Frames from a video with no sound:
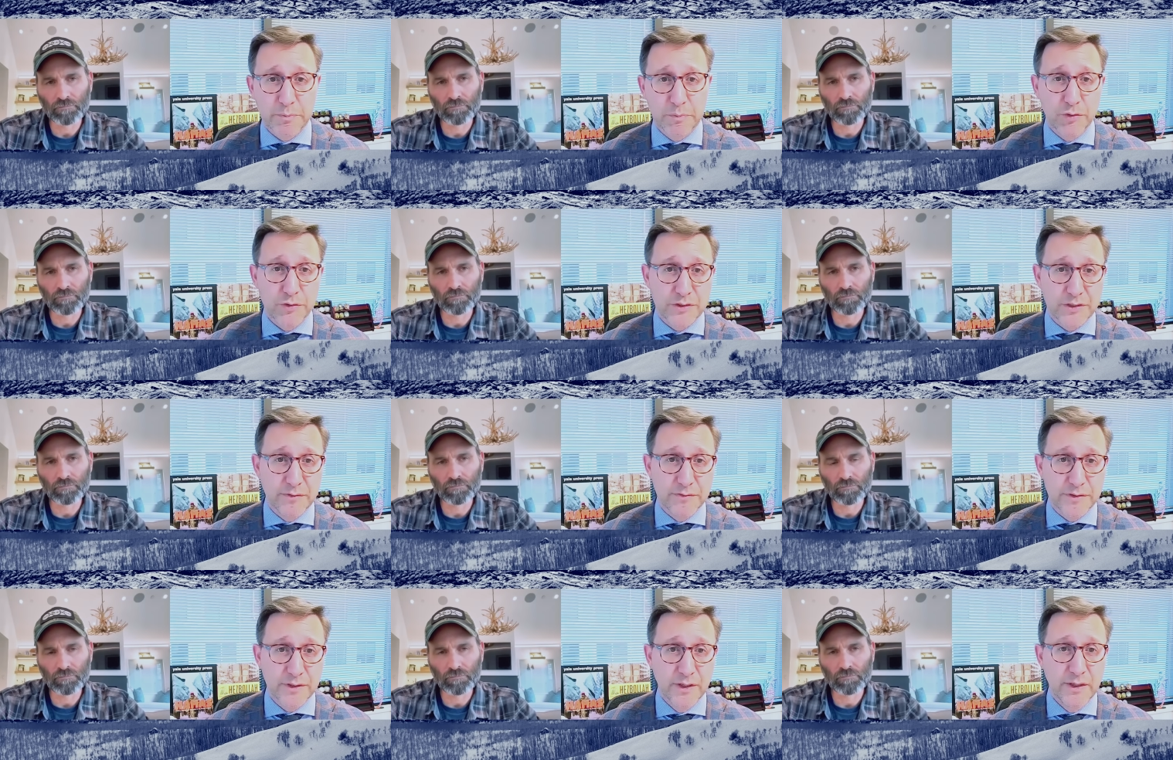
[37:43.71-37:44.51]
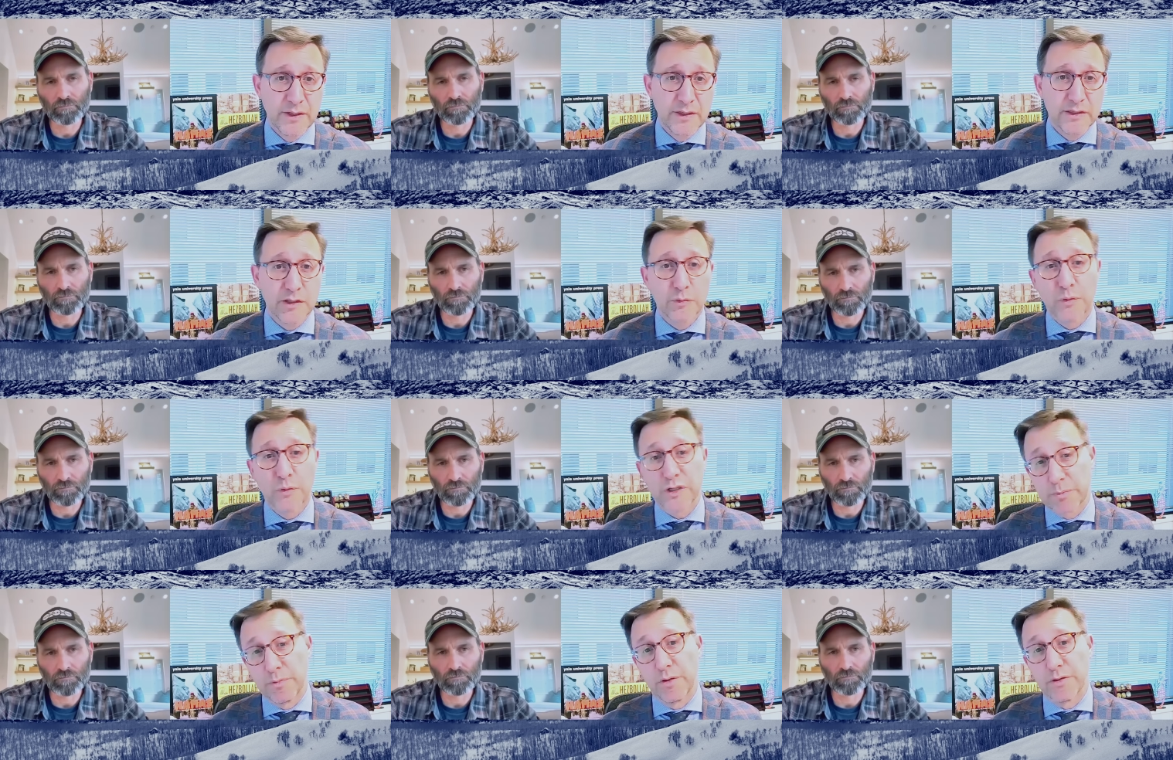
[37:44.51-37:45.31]
Speaker 1: explosives, liquid
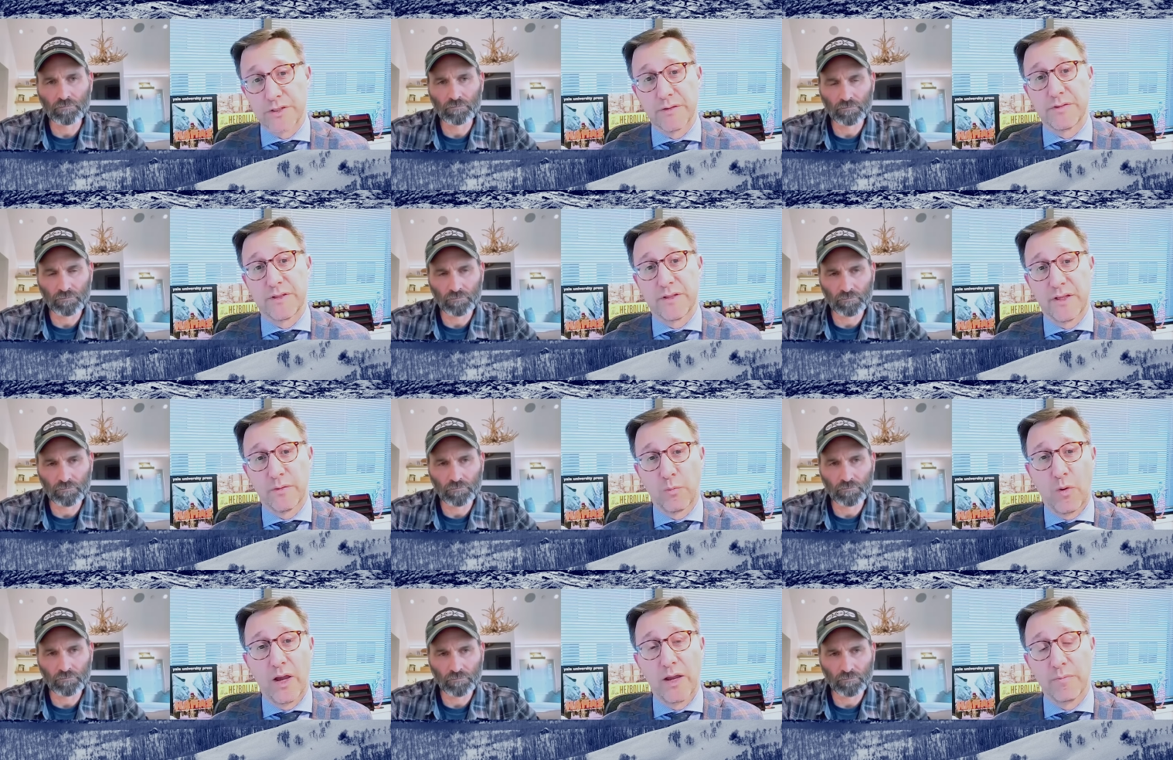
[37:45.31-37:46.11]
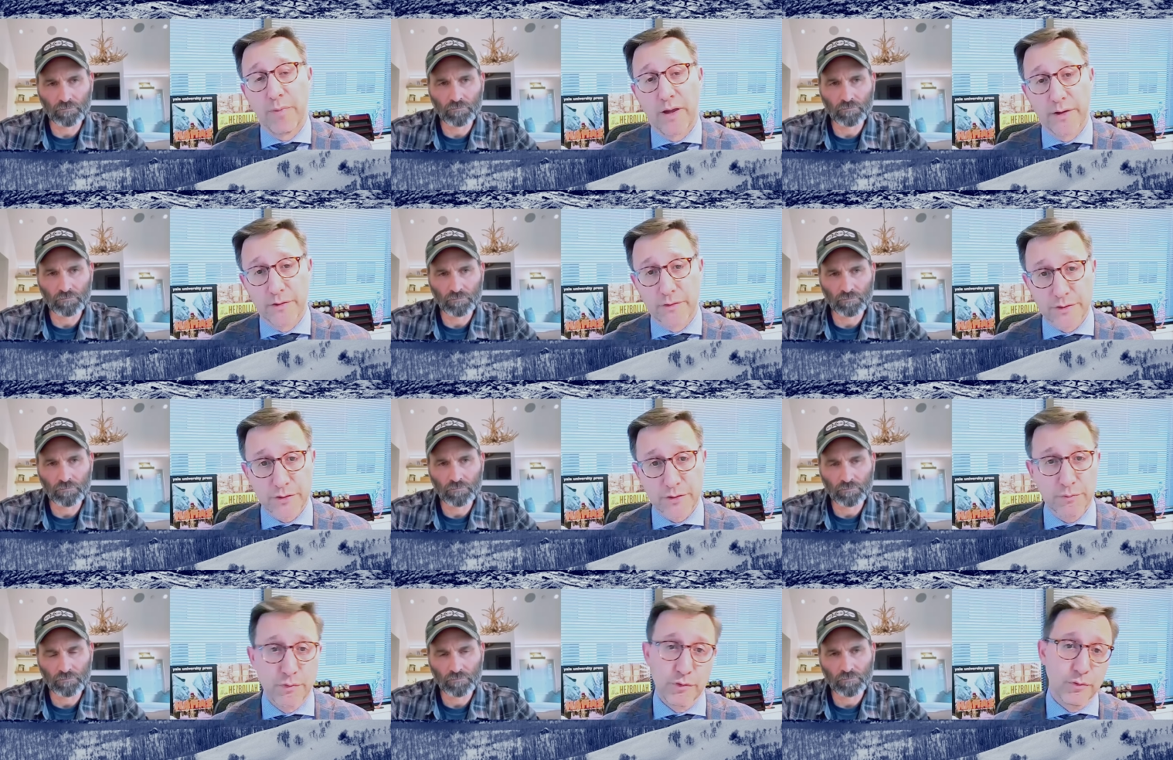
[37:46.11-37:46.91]
explosives, and in wine
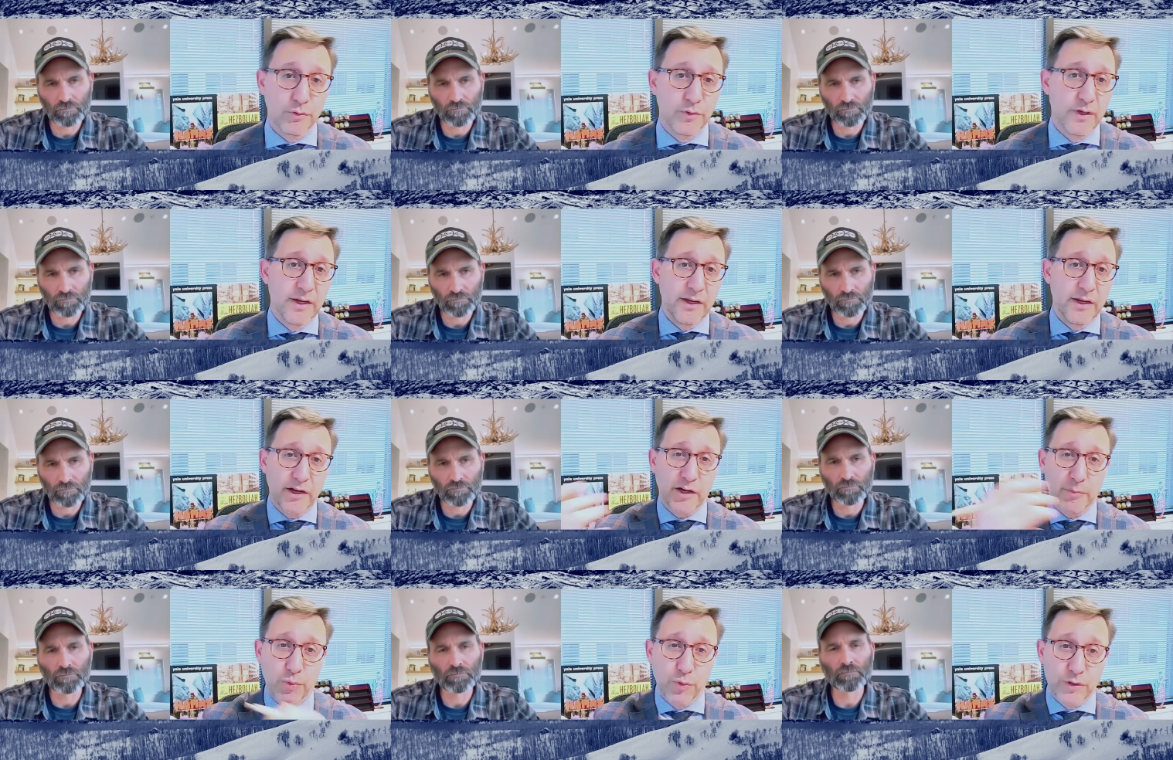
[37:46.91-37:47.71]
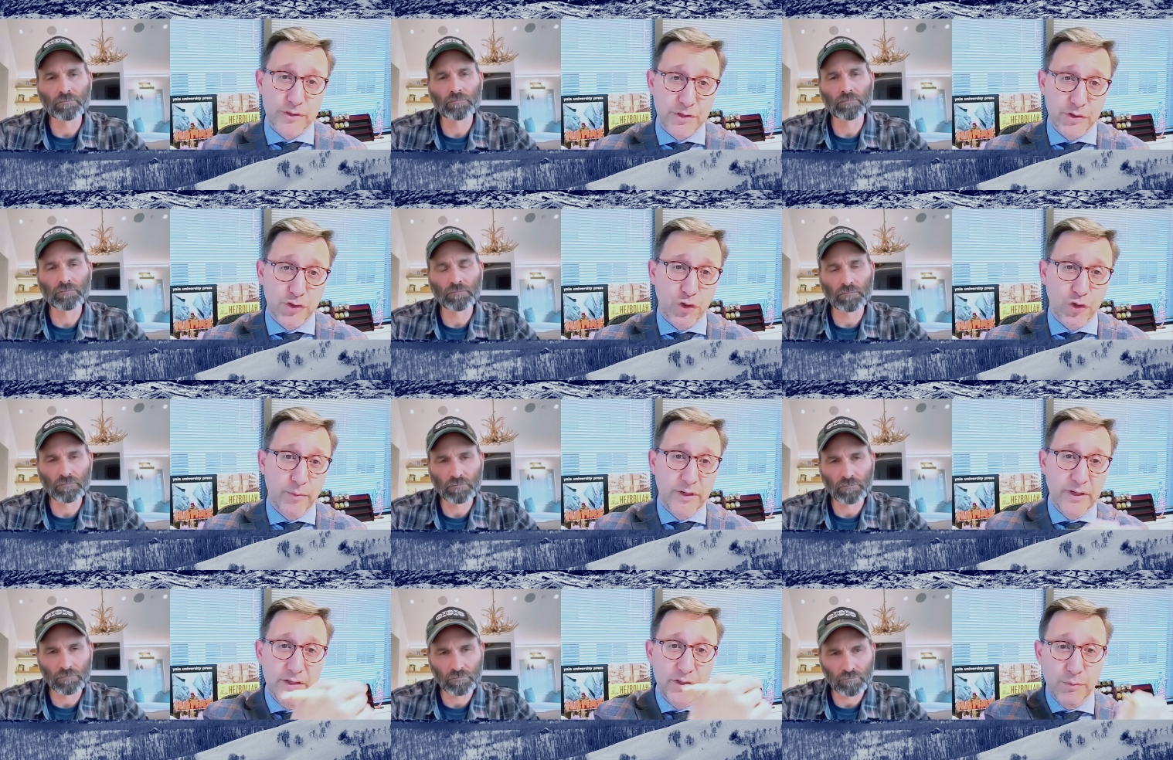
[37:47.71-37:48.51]
bottles through airports in
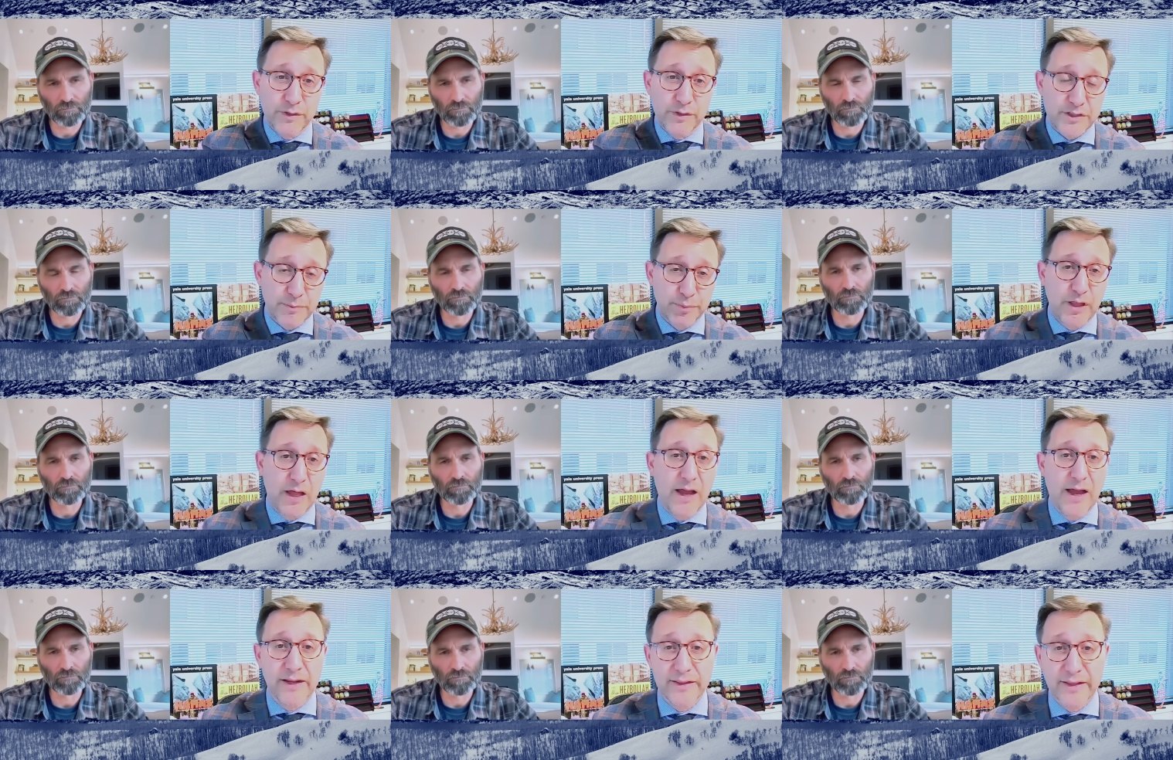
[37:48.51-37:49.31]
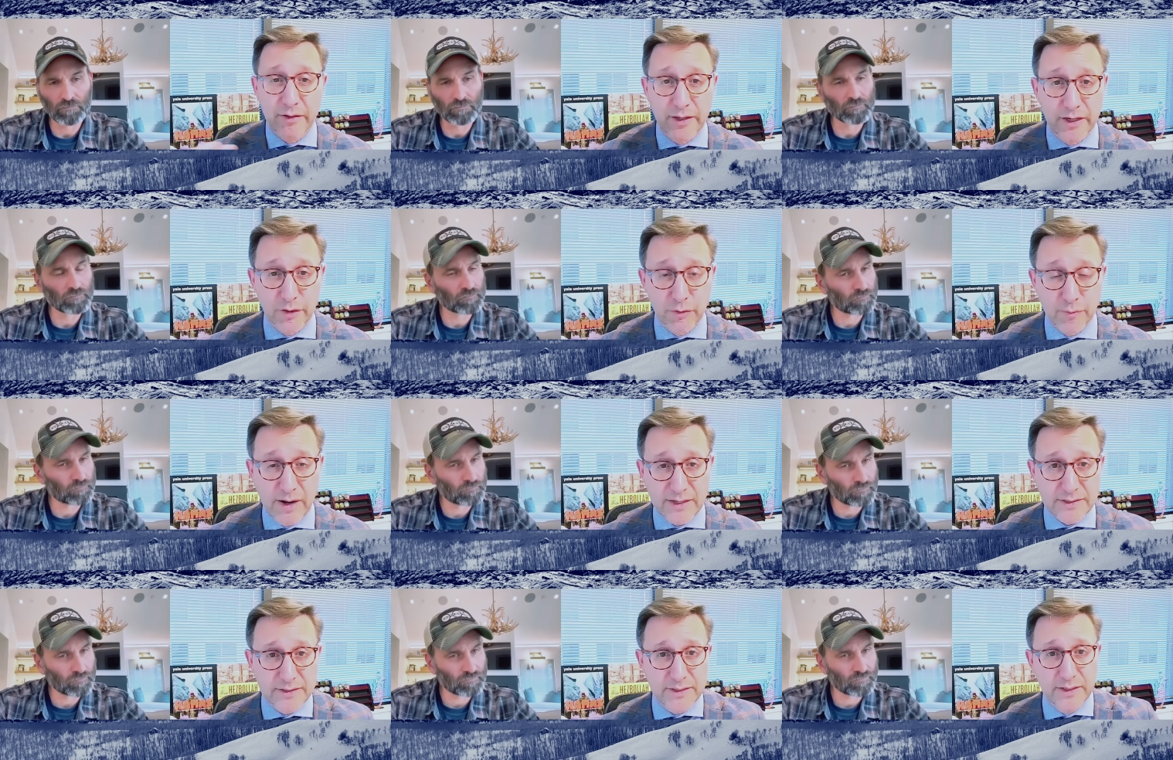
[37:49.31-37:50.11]
Germany to resupply, and they're getting
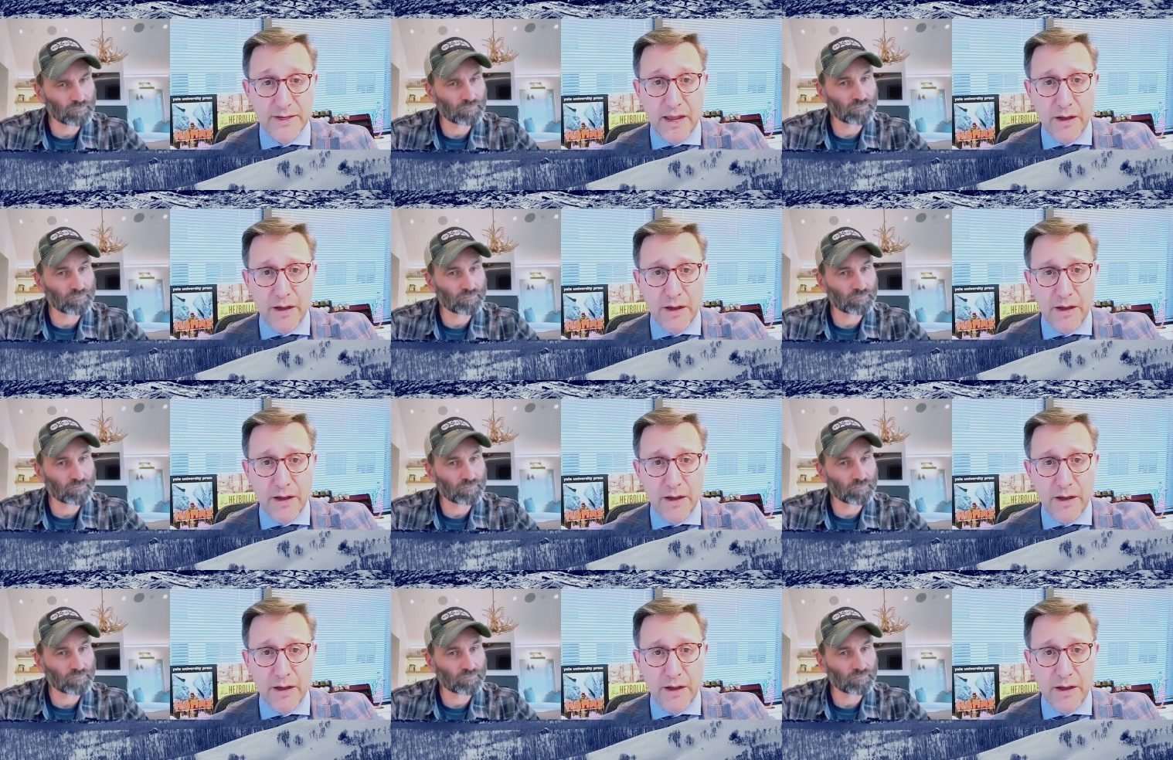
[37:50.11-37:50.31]
arrested.